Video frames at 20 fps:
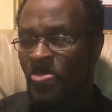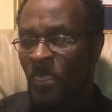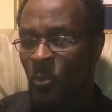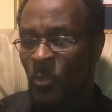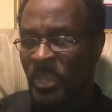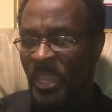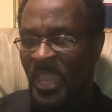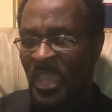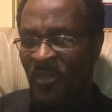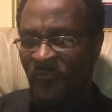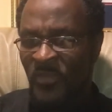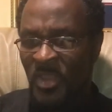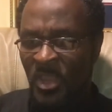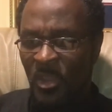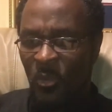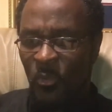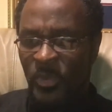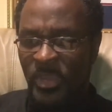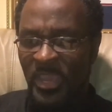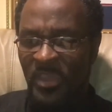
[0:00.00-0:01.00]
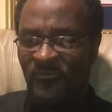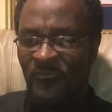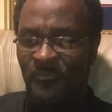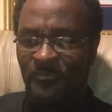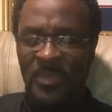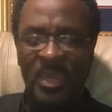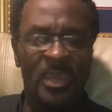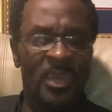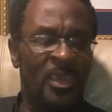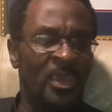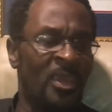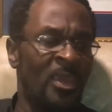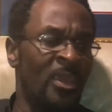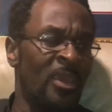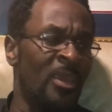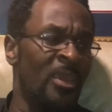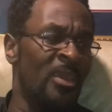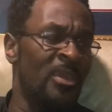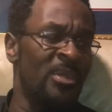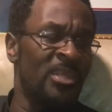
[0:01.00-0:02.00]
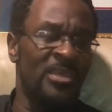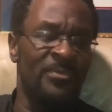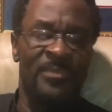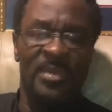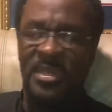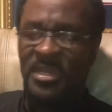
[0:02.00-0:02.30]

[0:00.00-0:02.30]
We have many